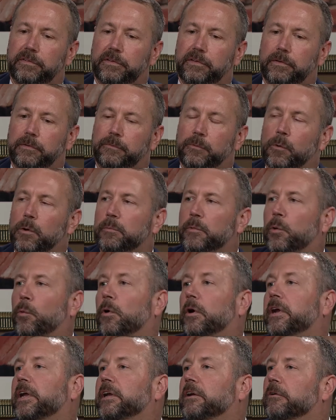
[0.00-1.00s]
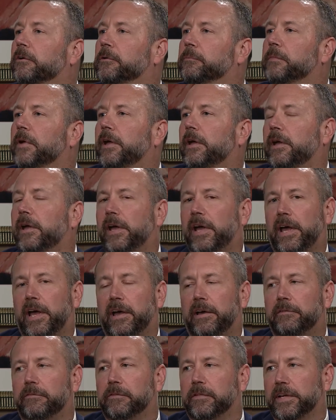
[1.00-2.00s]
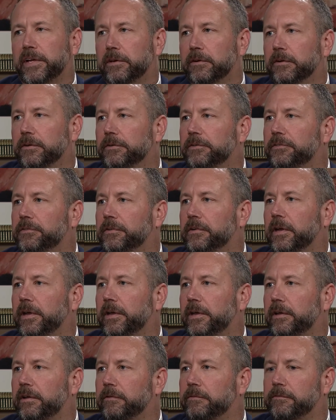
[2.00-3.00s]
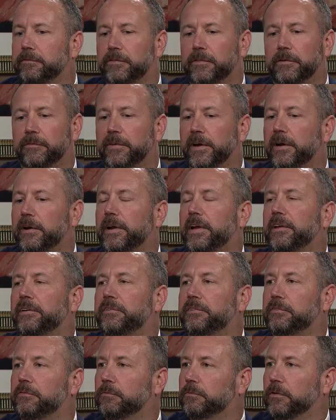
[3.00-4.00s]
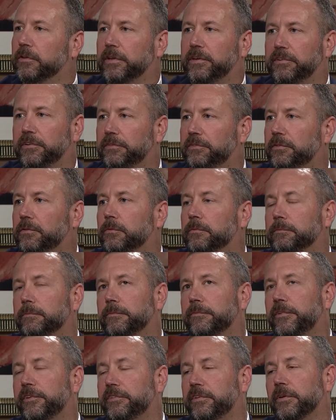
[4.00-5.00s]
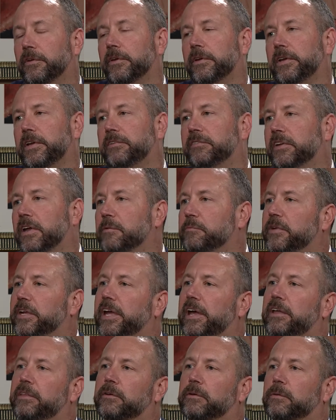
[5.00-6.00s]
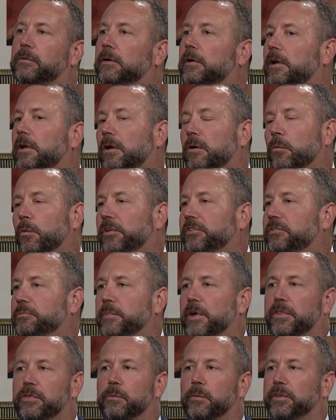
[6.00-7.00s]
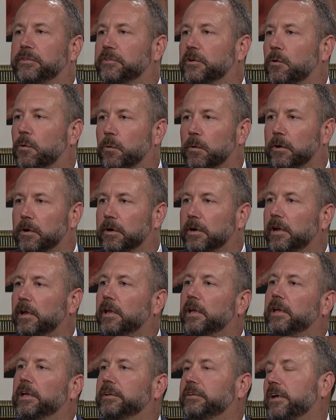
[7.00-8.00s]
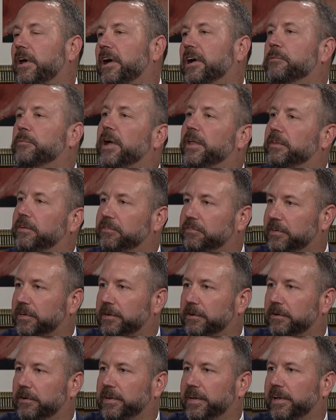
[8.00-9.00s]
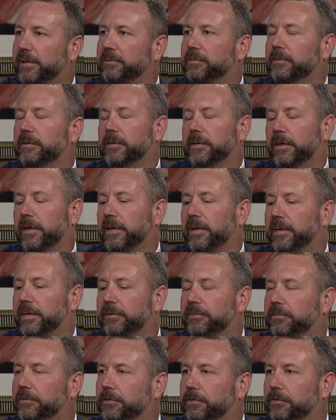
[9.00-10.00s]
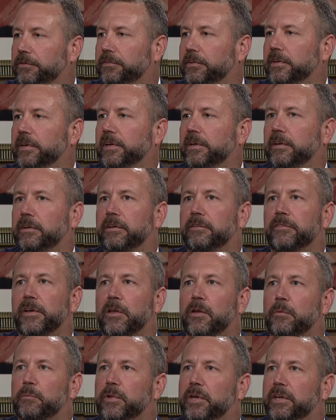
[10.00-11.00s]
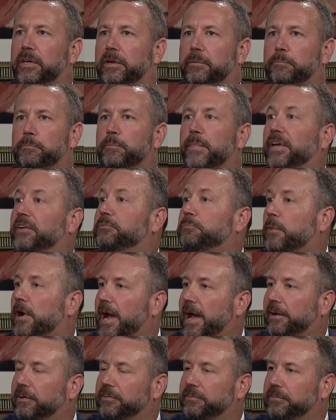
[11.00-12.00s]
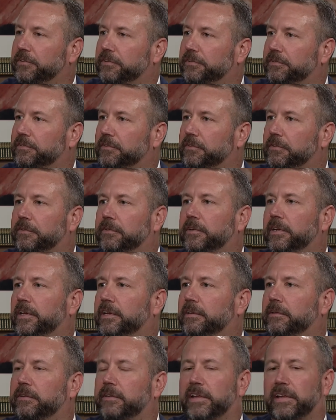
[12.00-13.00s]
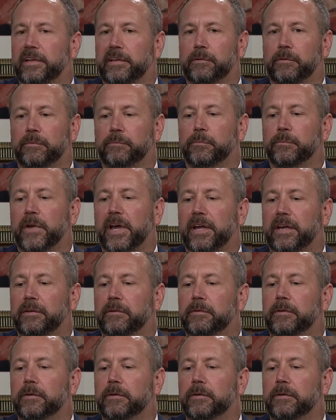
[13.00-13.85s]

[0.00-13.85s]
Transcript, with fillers: to form a working group, have leaders of the various religious facilities come together once a month, once a quarter, and talk about these security uh, issues and develop uh, best practices, and, and they might